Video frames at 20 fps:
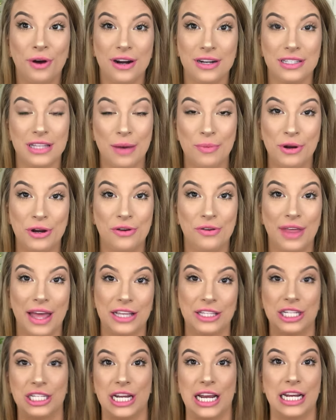are someone who
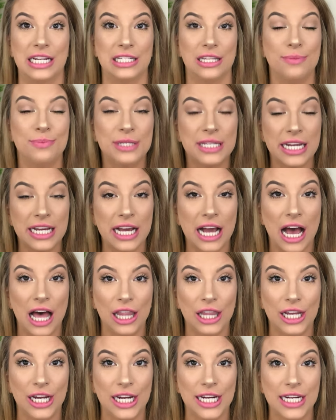likes to change lipstick
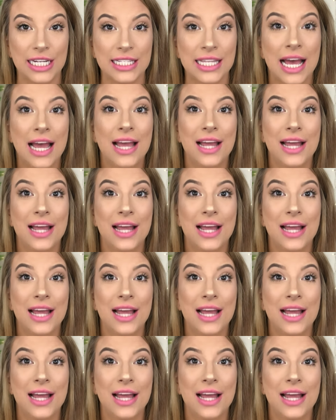colors,